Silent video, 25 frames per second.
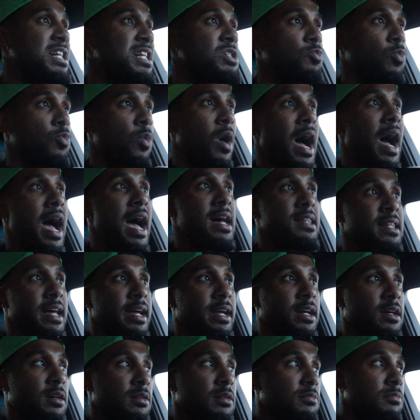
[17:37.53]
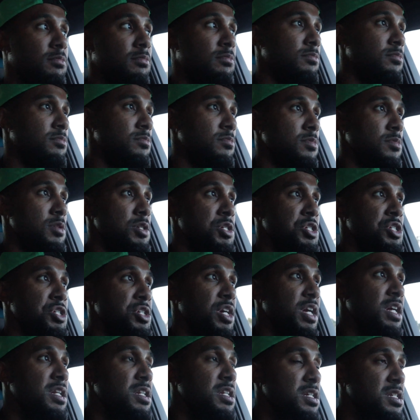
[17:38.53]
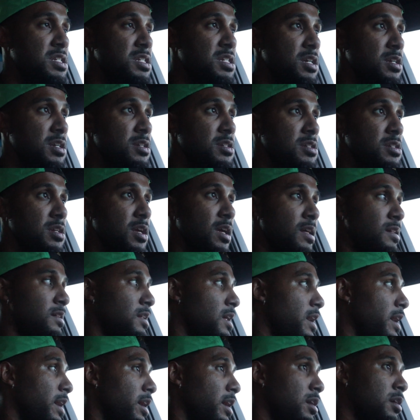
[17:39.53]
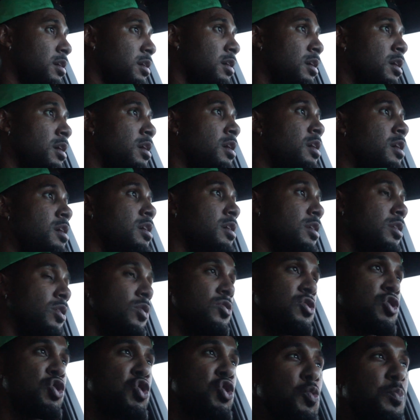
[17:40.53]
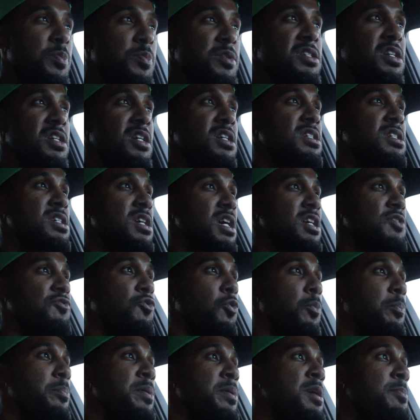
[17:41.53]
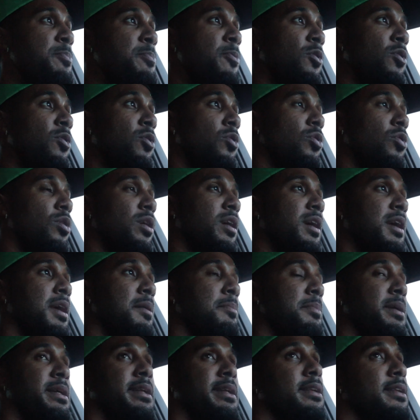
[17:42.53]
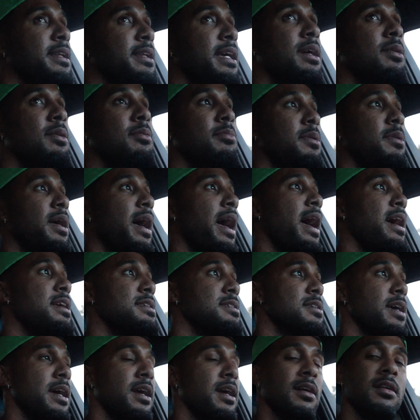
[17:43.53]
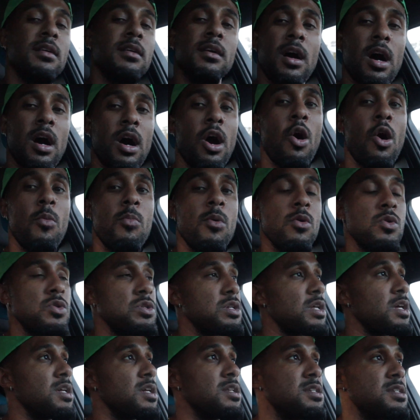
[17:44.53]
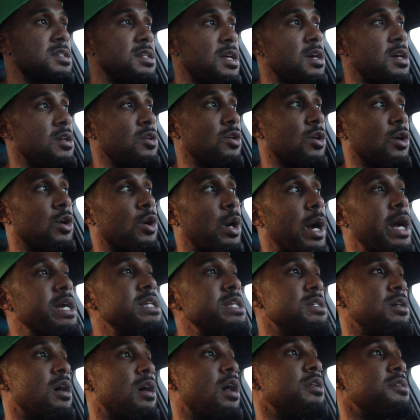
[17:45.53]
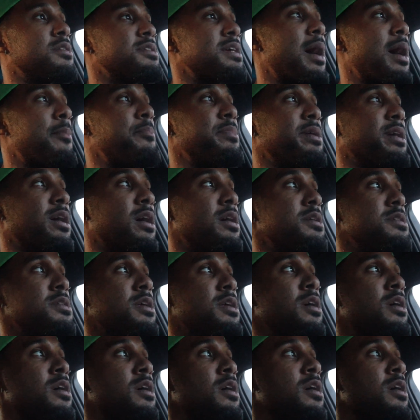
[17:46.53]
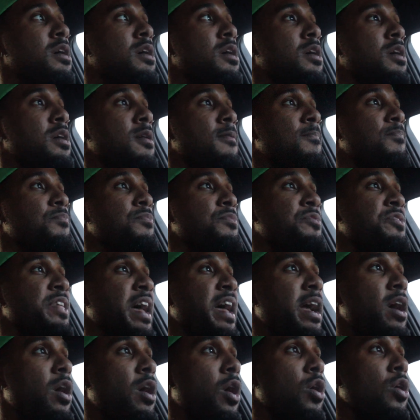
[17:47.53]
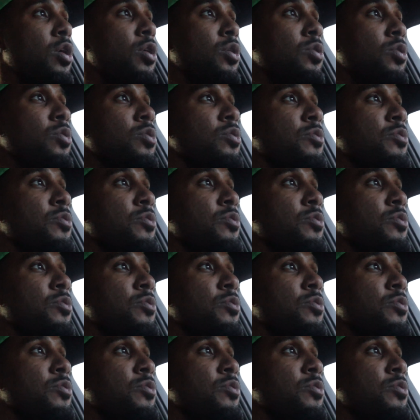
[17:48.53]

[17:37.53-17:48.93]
why like geniuses and like, you know, super successful people can be deemed as like almost insane or crazy all the time, because they are